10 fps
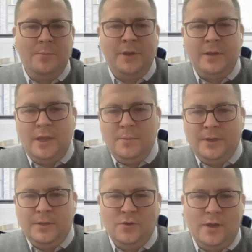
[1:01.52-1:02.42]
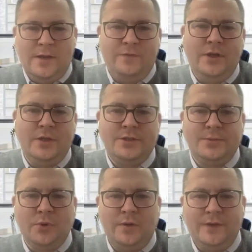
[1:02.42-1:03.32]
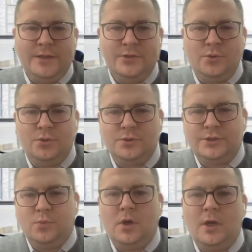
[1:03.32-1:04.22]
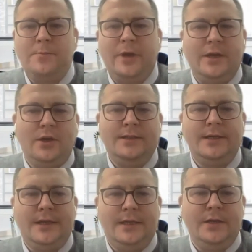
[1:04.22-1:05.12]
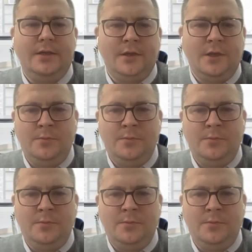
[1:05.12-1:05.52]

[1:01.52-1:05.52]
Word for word: and it'd be it'd be great if you could just briefly talk to why Big ID and,